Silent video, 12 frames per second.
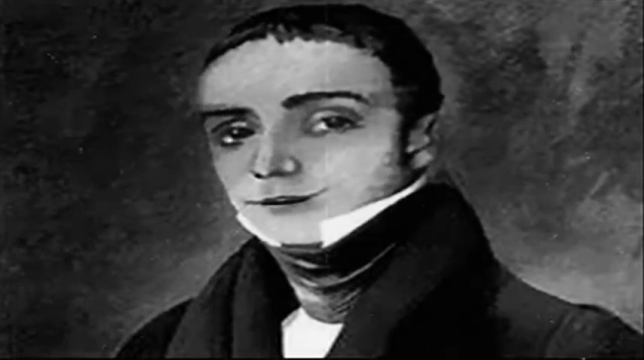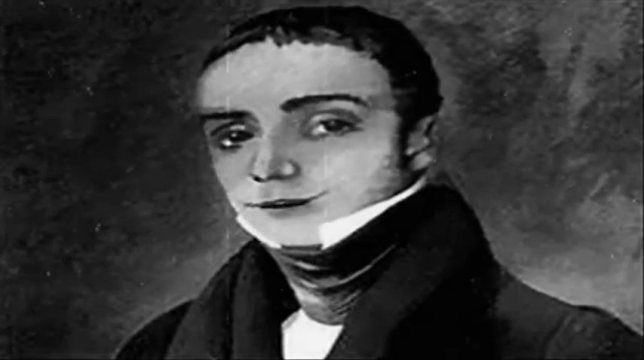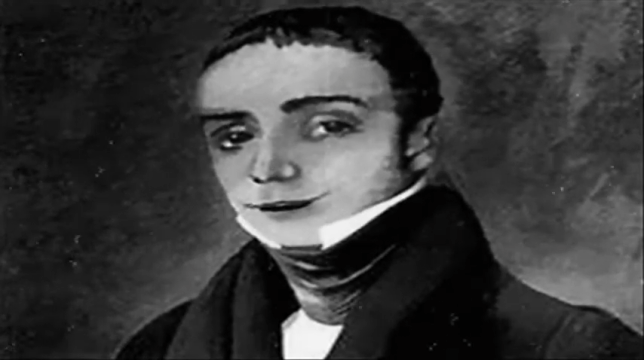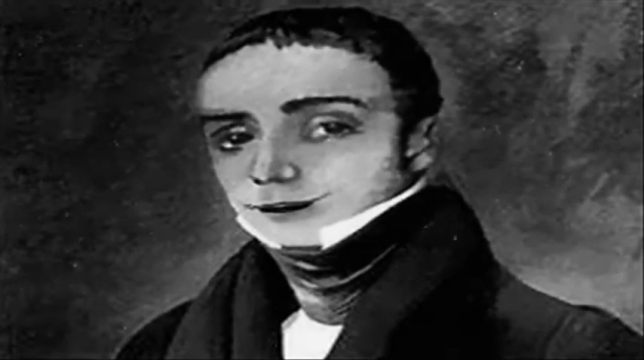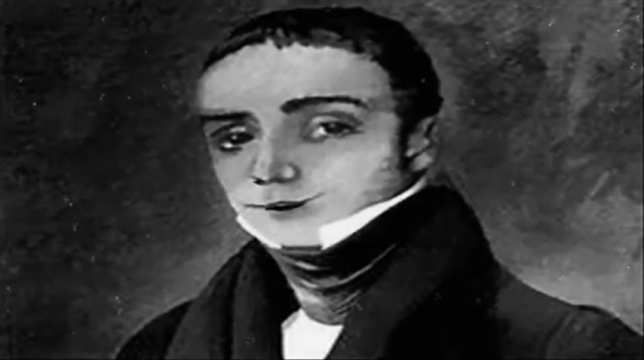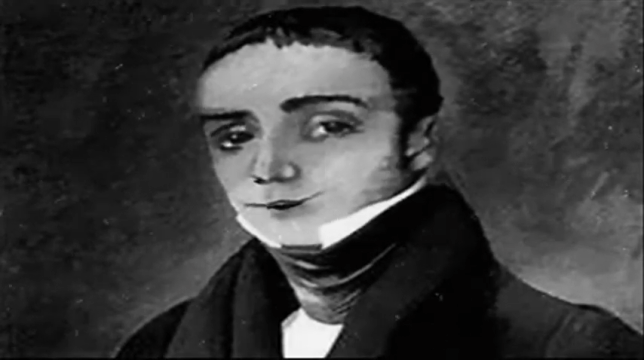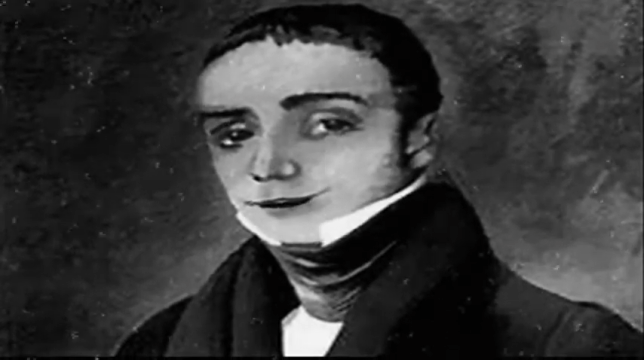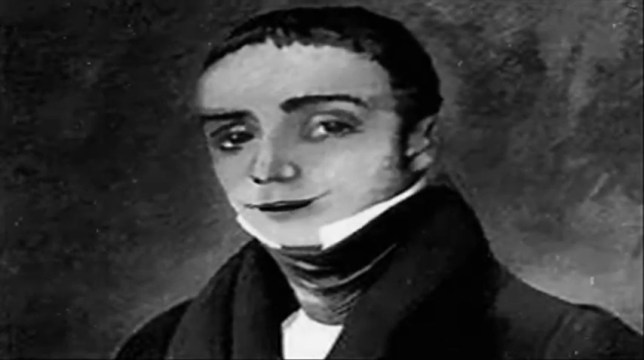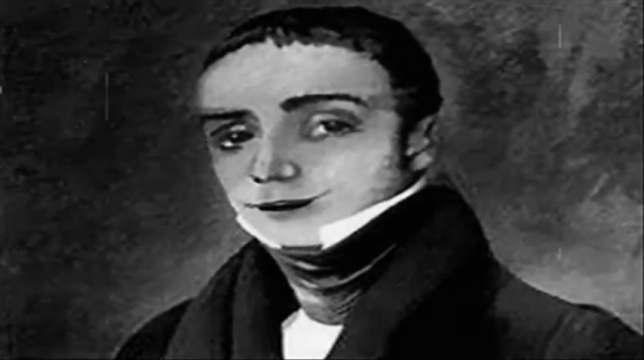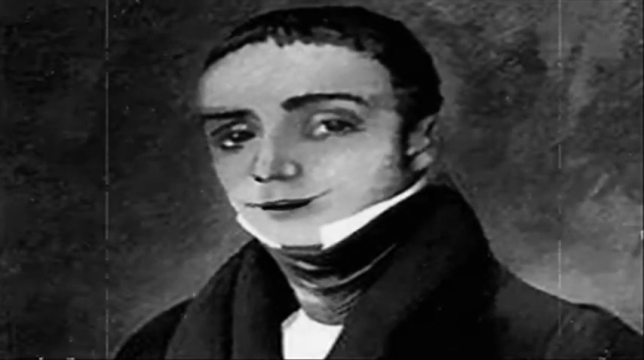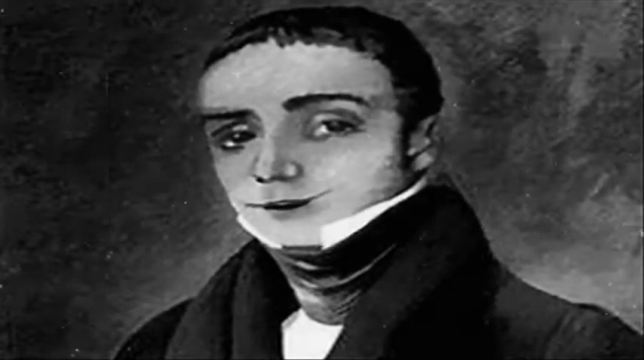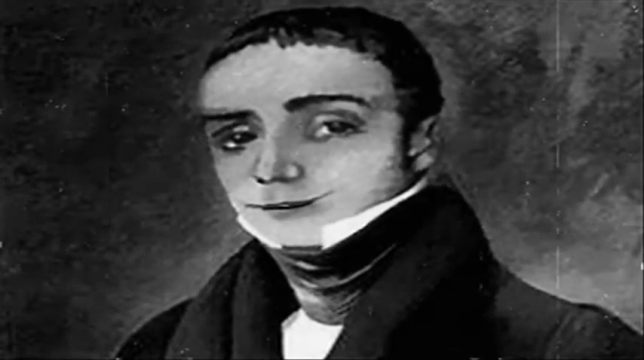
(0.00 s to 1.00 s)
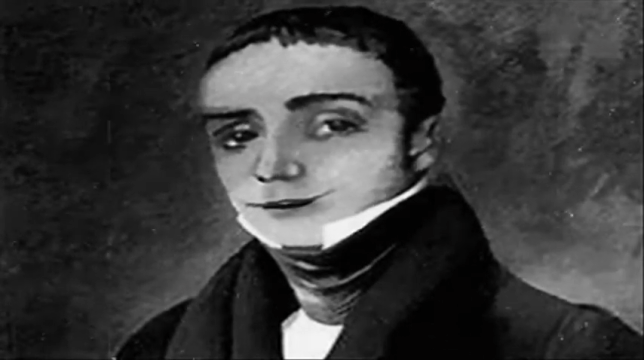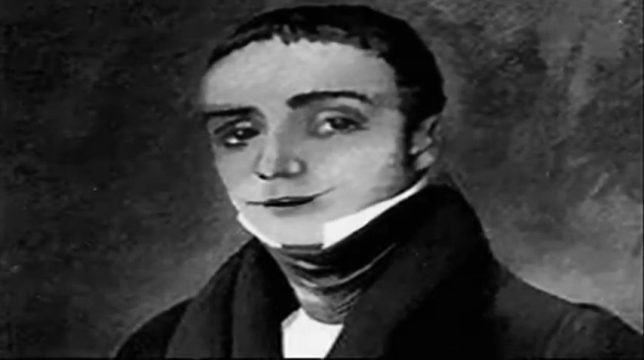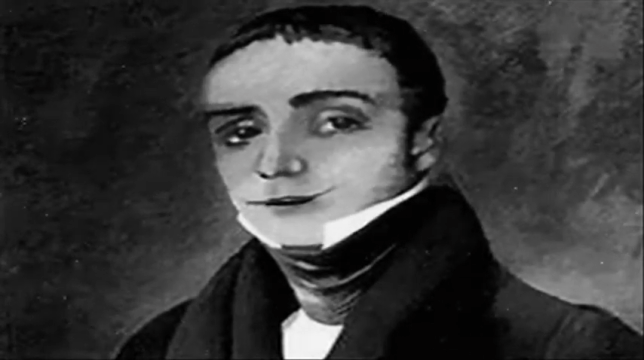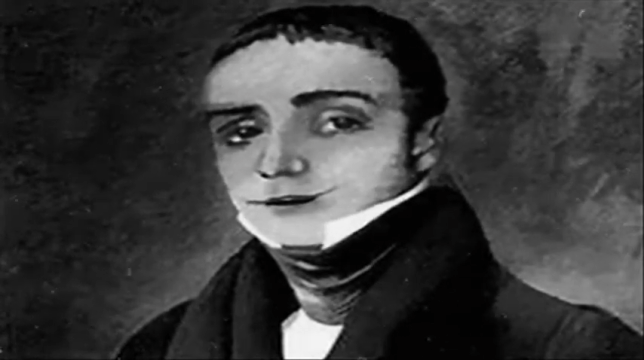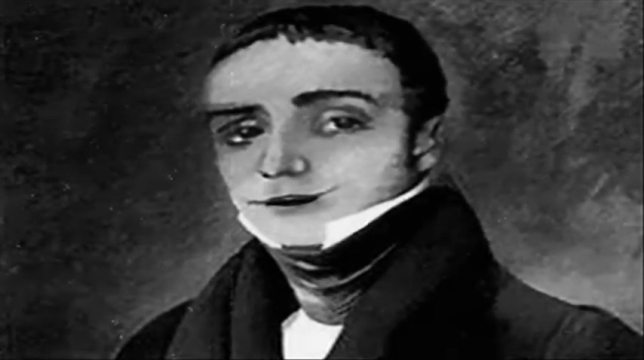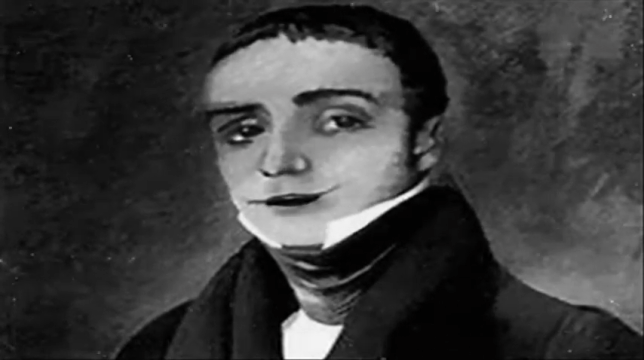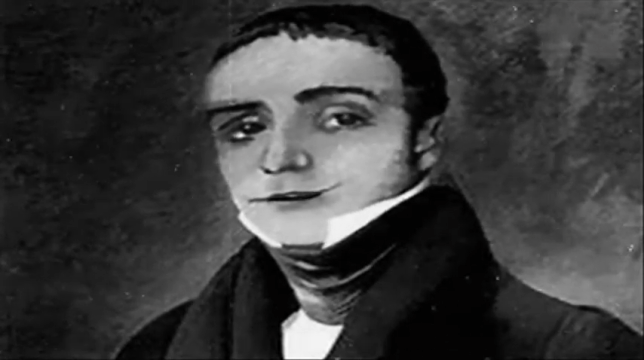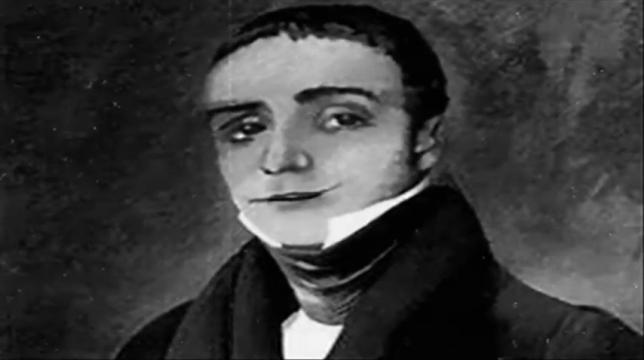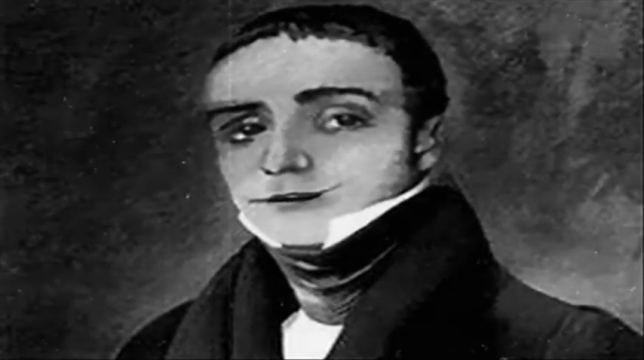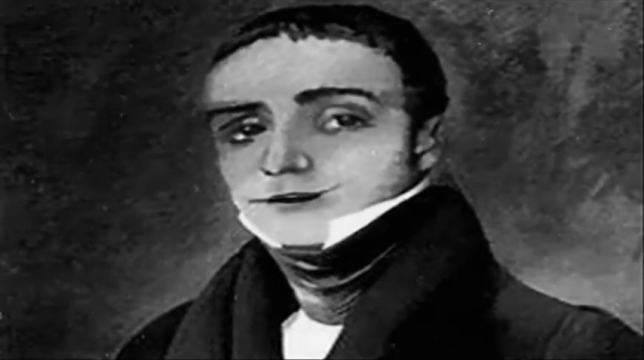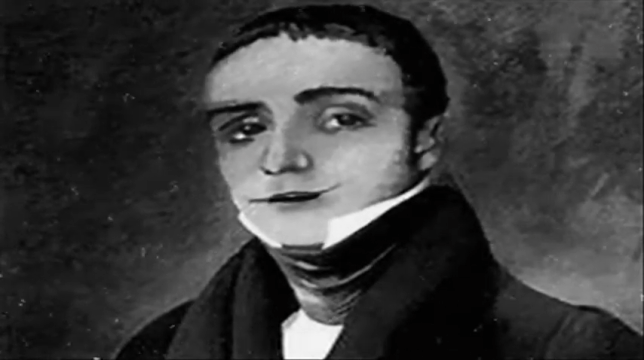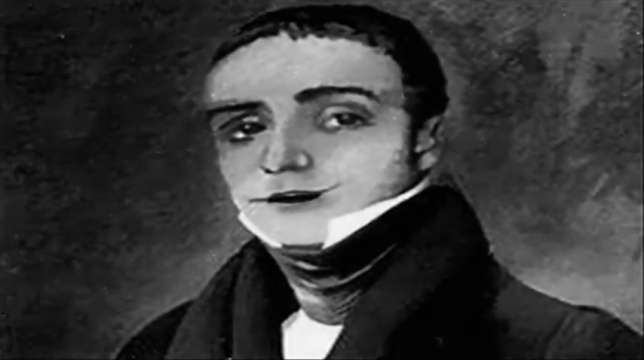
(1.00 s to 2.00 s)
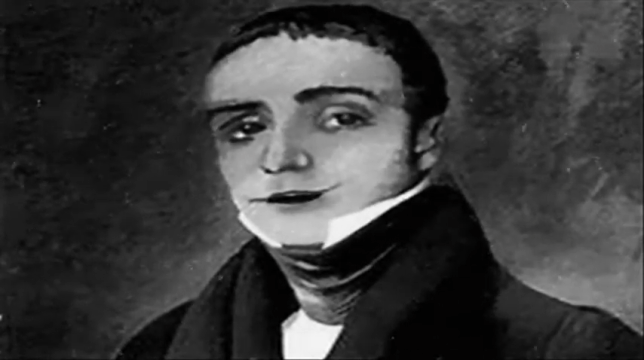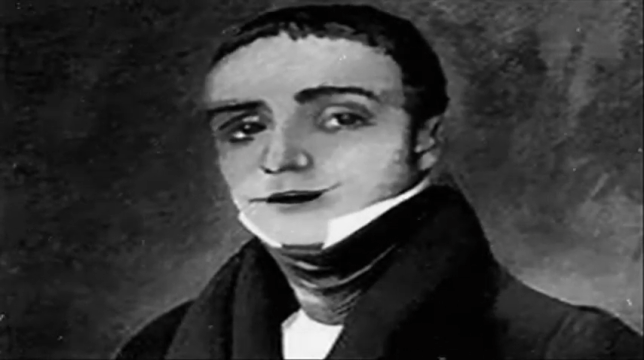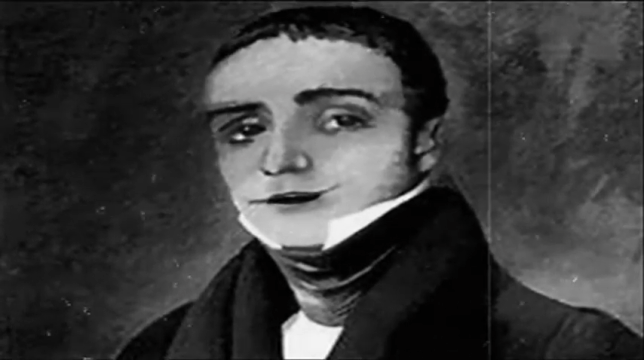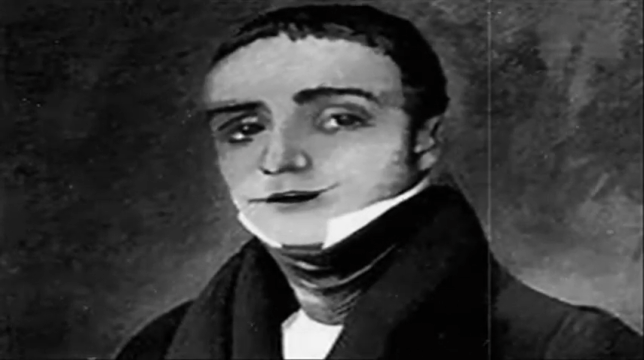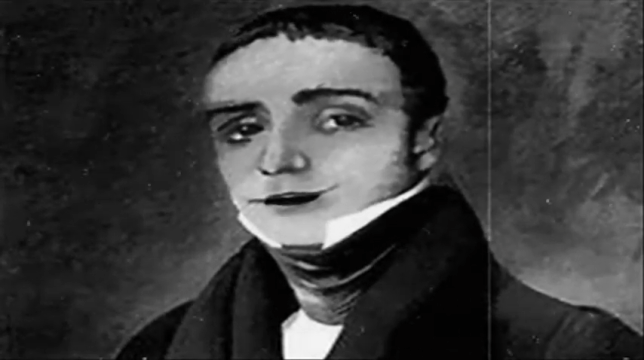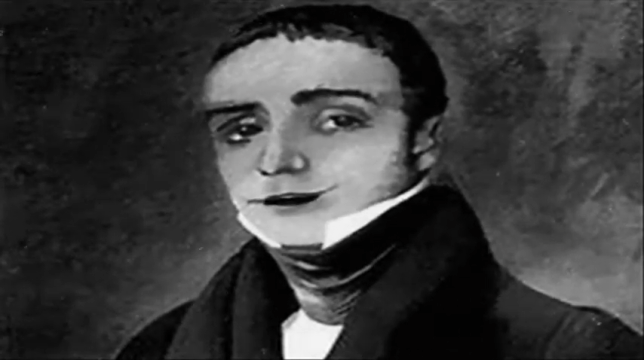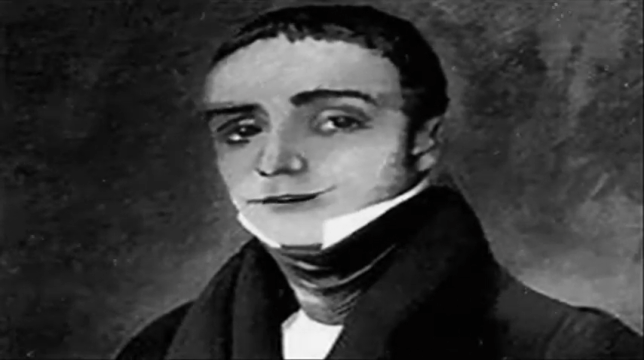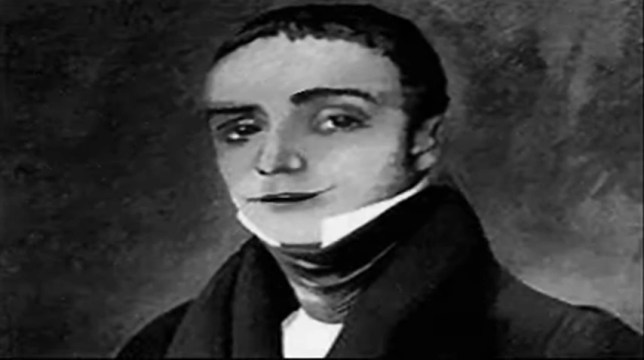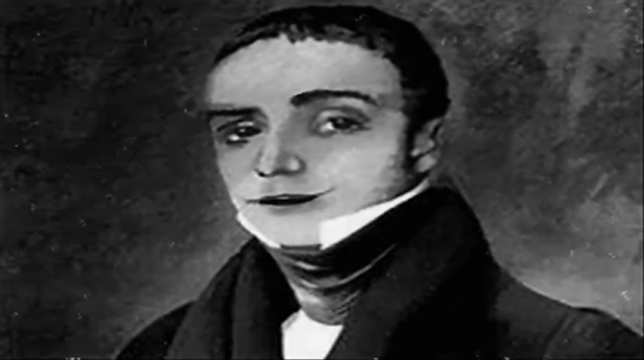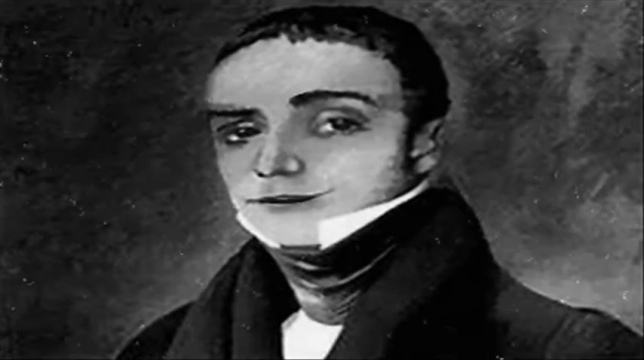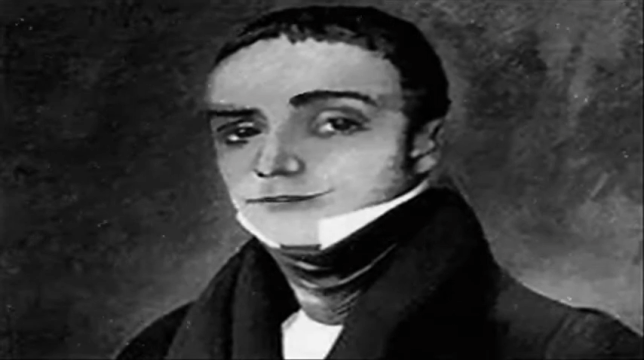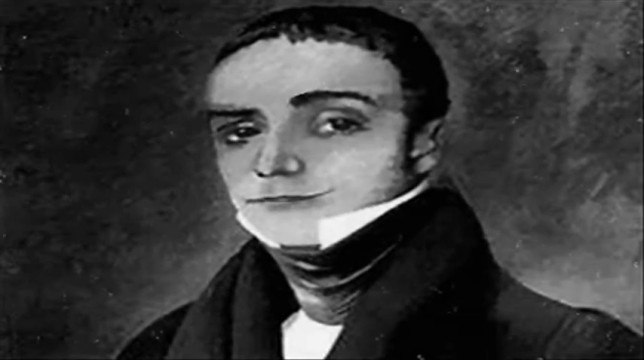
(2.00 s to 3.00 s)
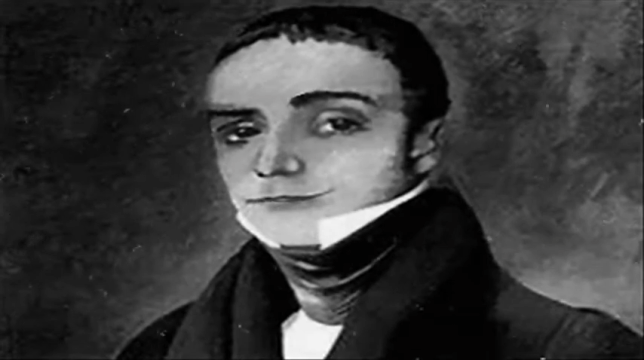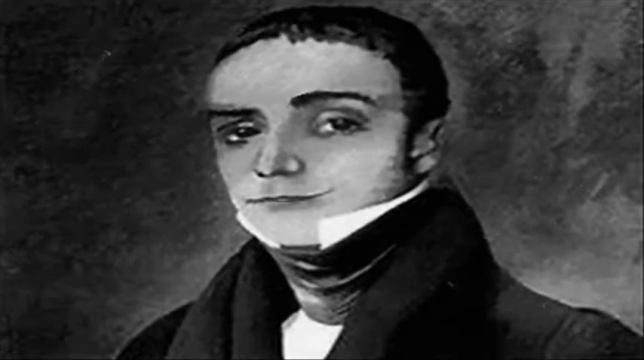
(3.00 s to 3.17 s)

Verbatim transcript: A hundred eggs laid, da- laid daily,